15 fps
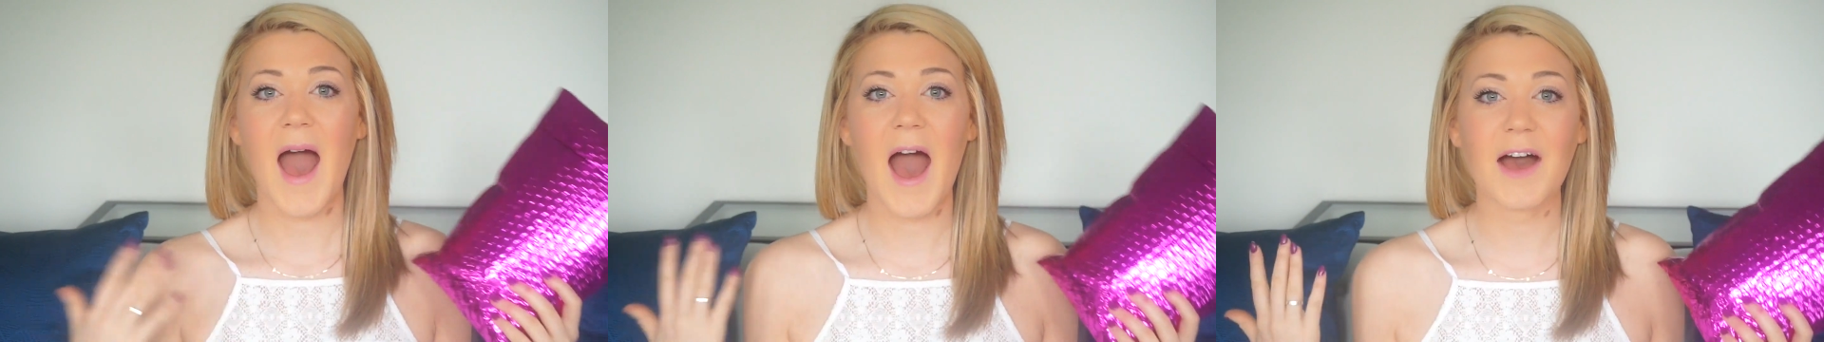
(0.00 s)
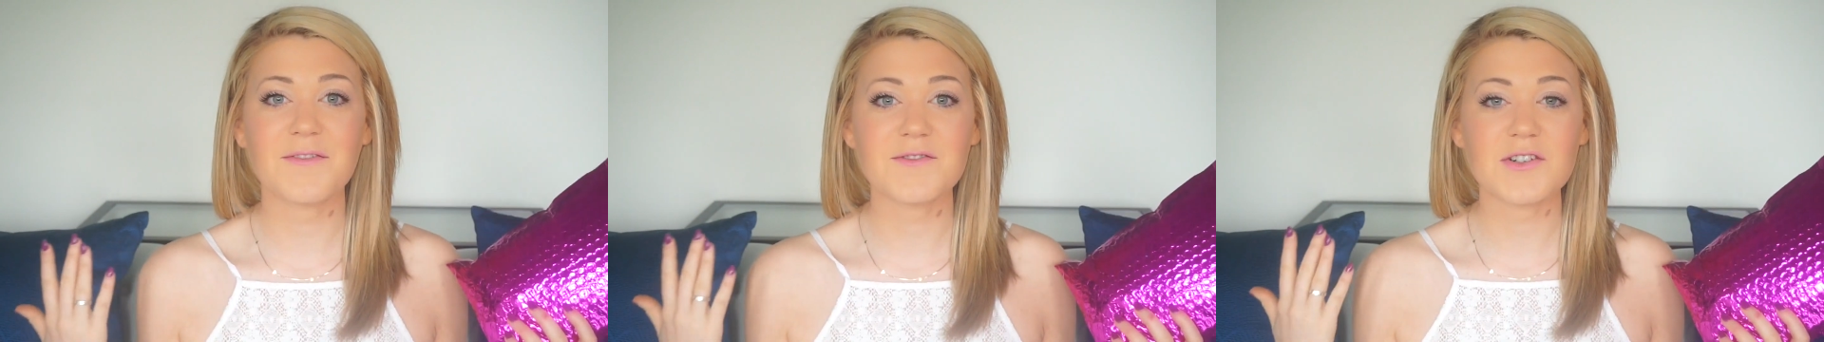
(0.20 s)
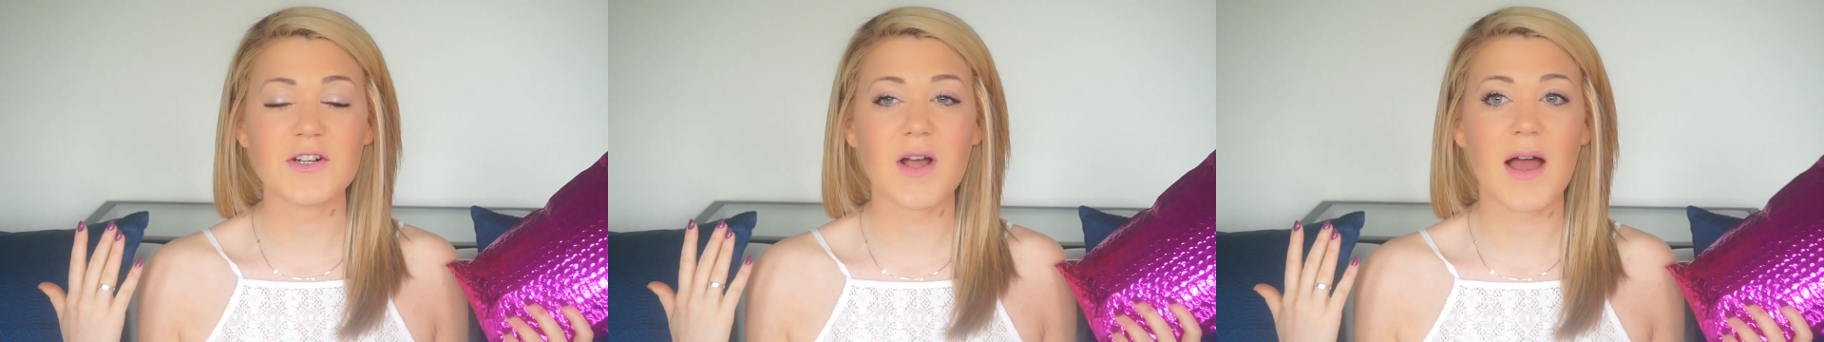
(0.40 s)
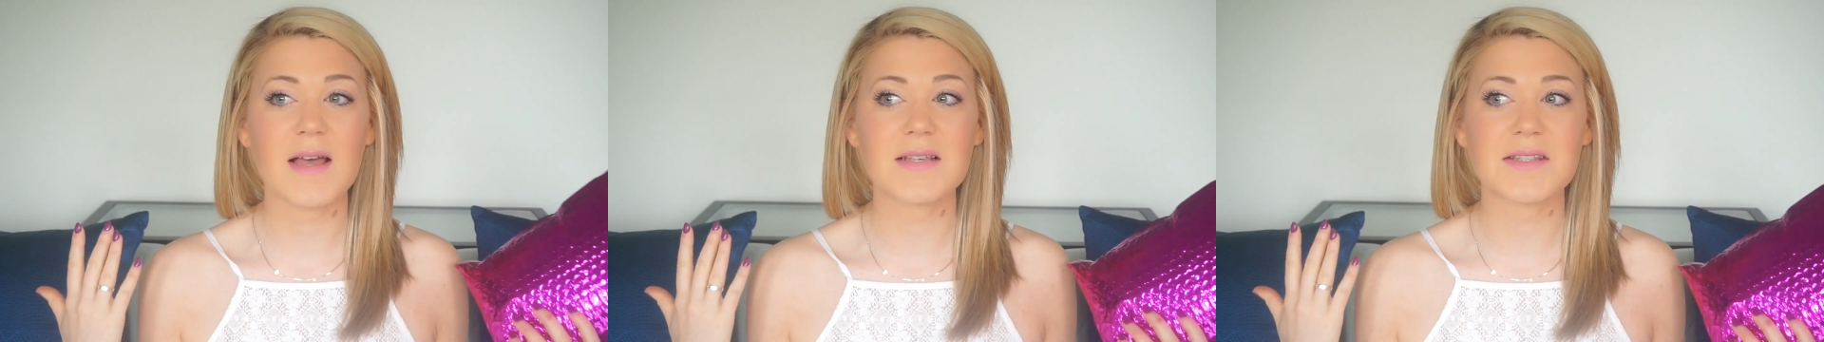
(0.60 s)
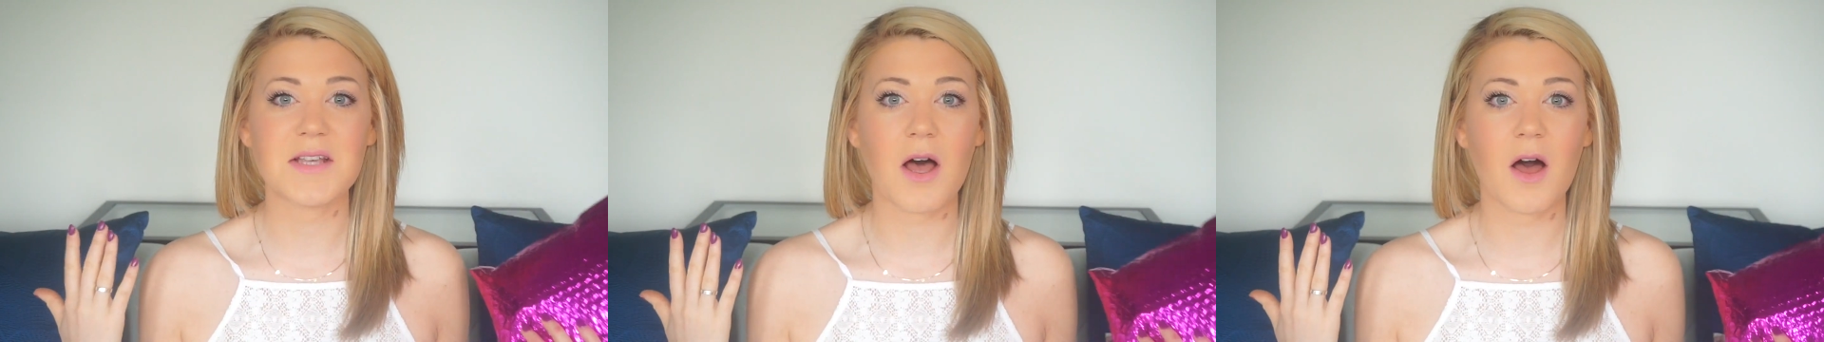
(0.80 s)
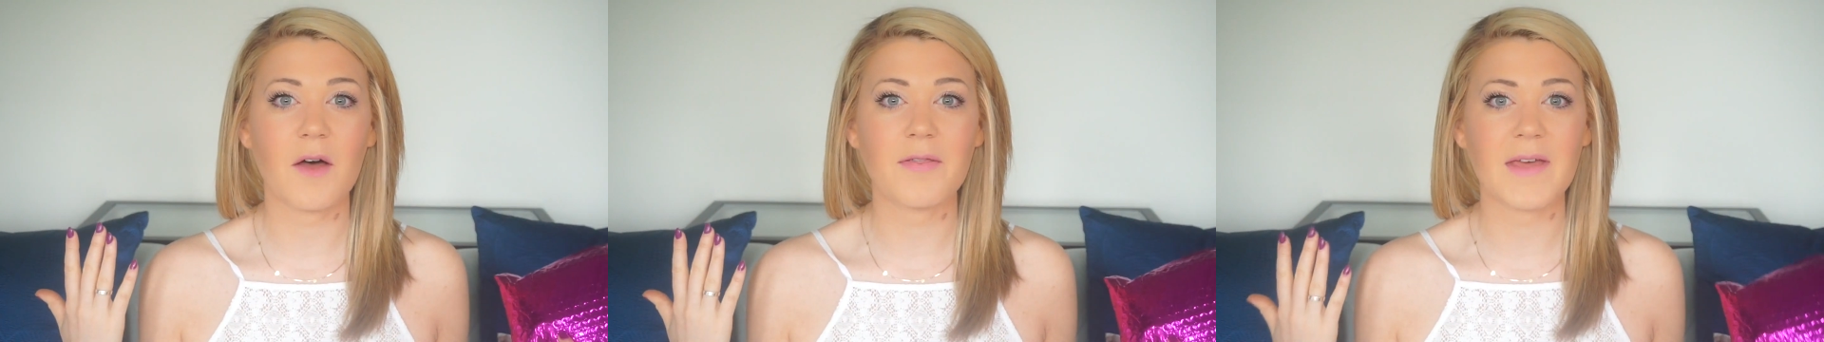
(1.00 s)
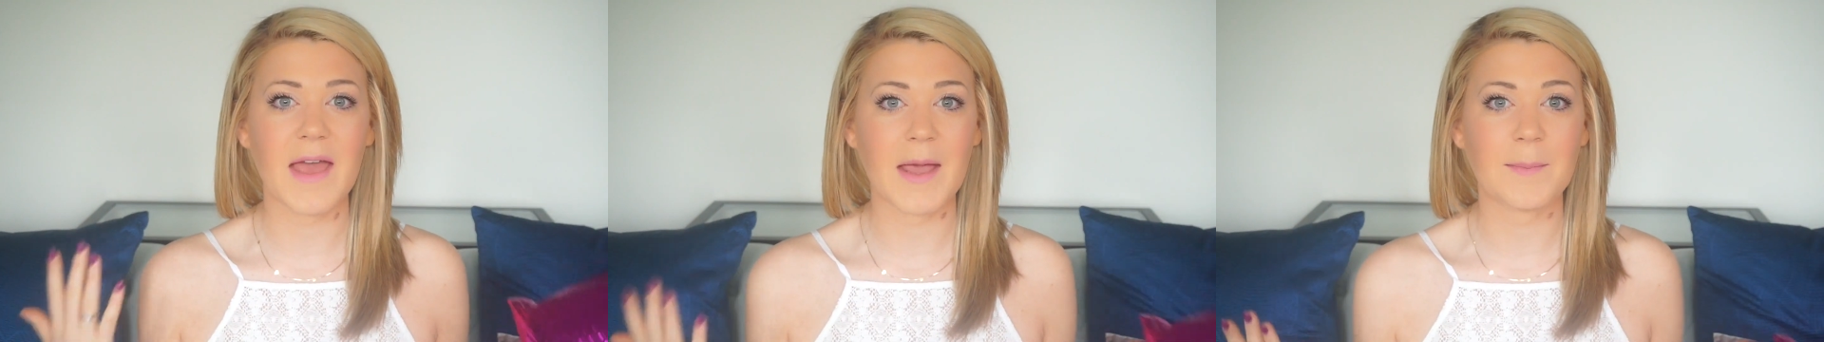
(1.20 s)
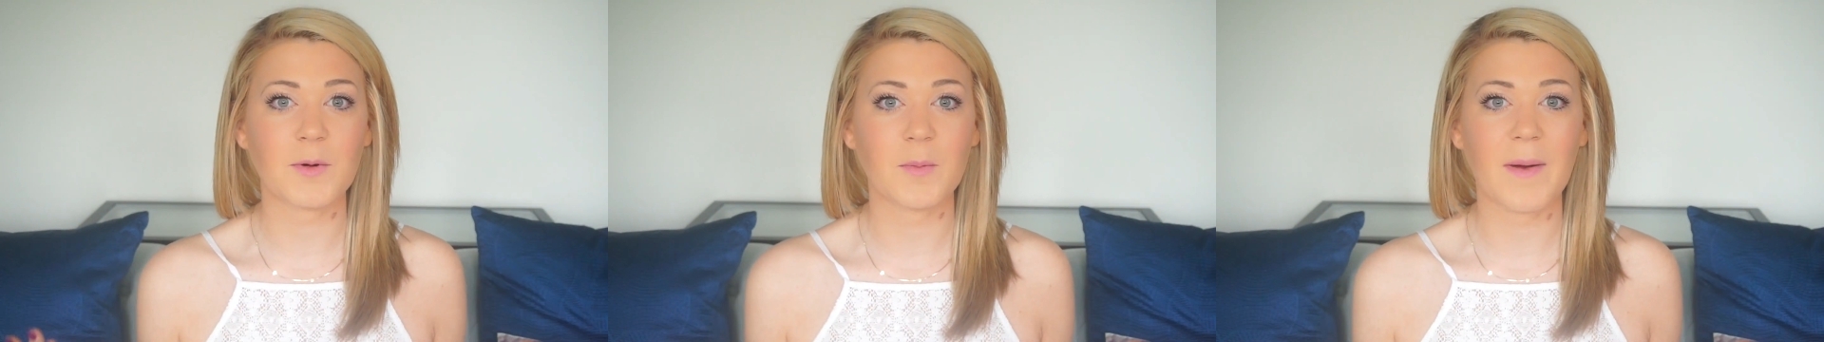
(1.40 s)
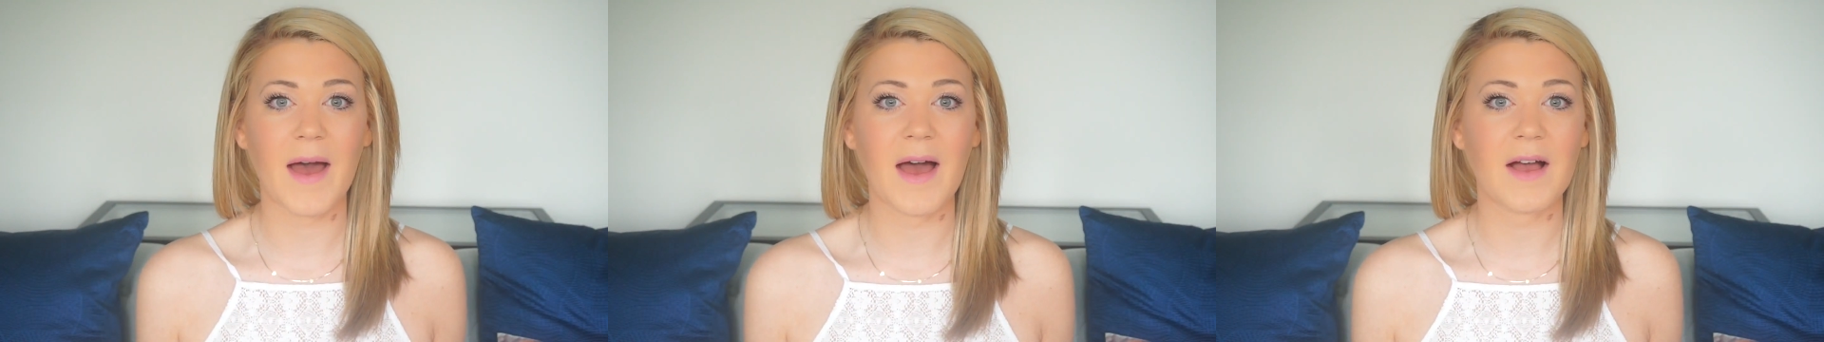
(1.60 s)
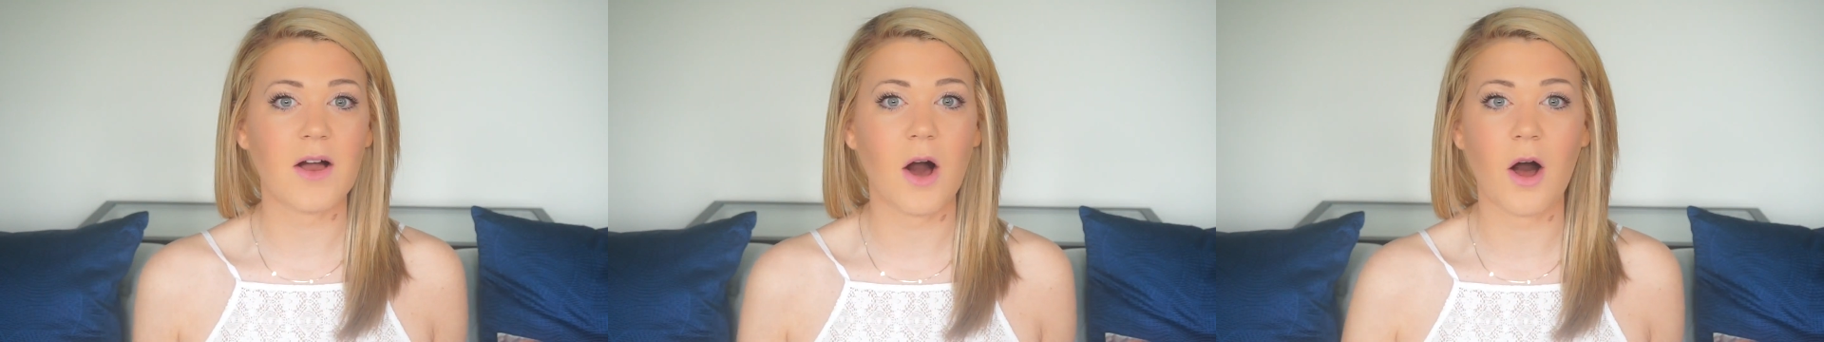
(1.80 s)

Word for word: After I saw the April bag